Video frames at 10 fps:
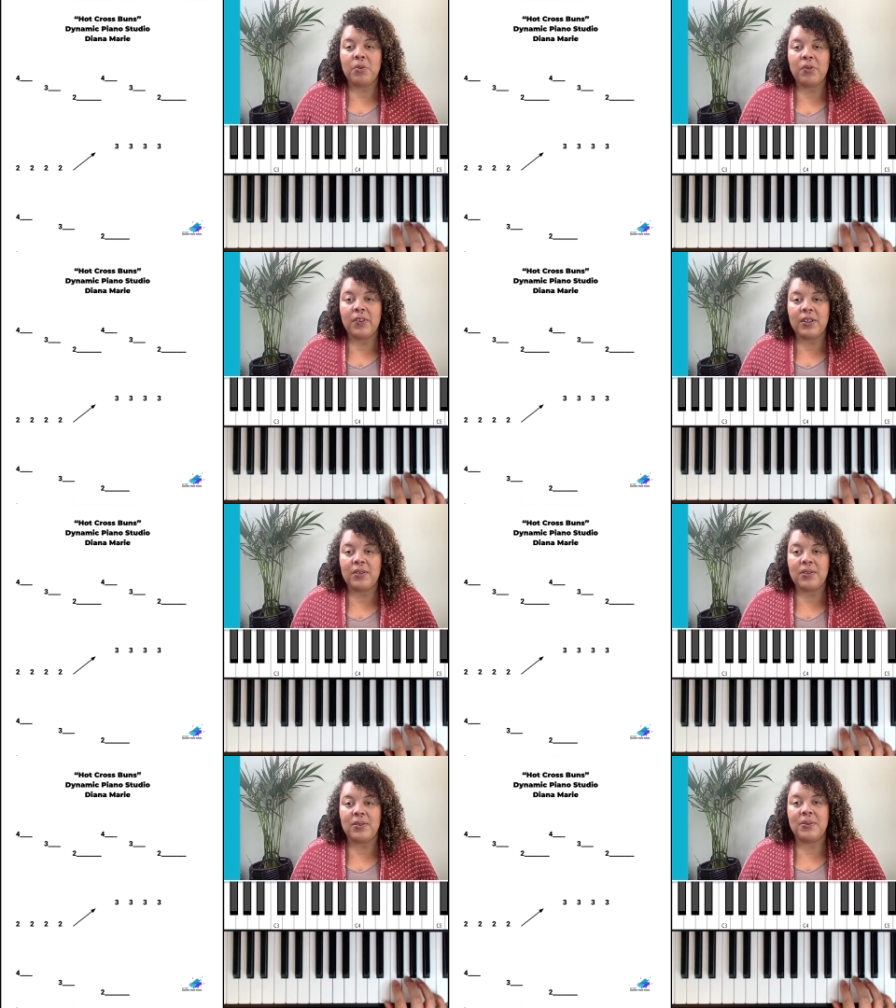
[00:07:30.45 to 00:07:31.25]
move
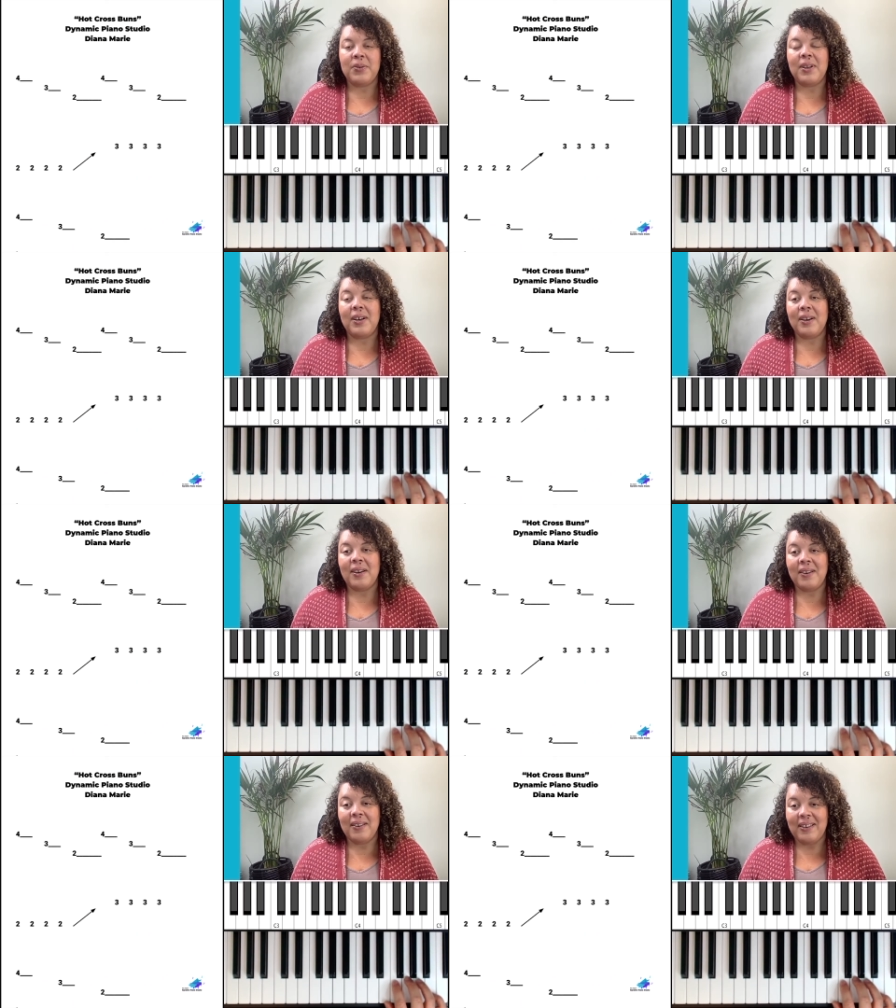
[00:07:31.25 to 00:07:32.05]
into
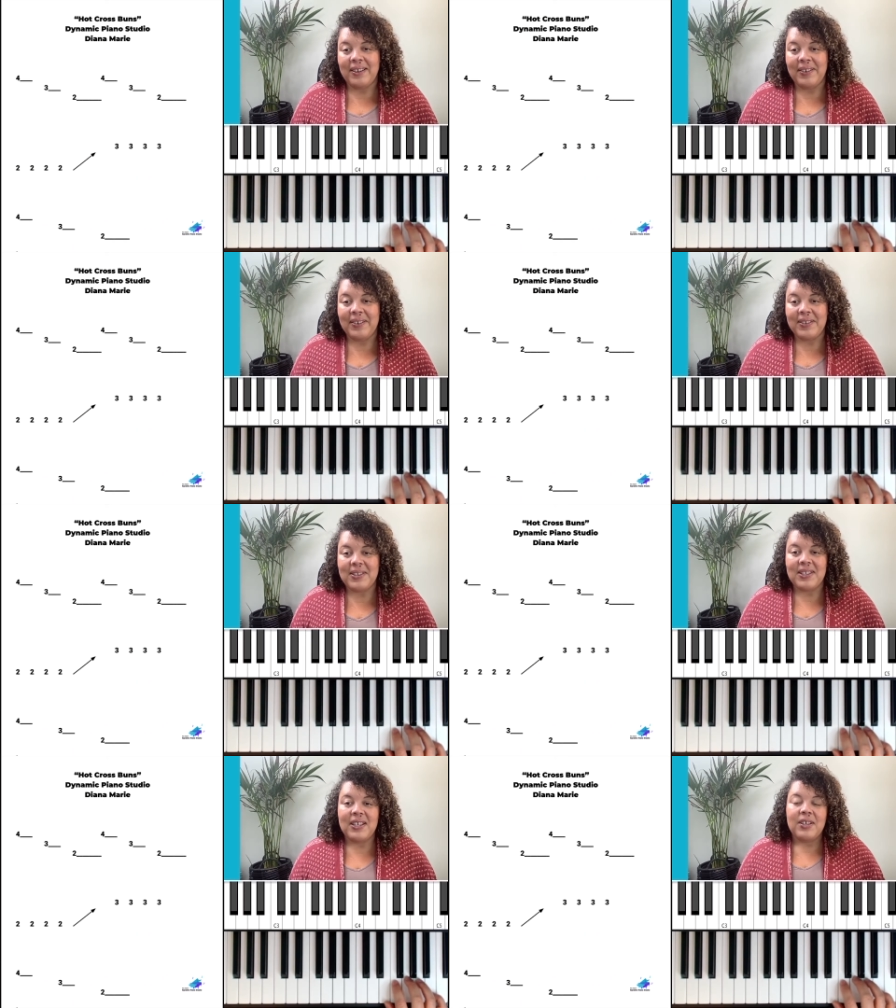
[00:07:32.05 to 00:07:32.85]
our letters.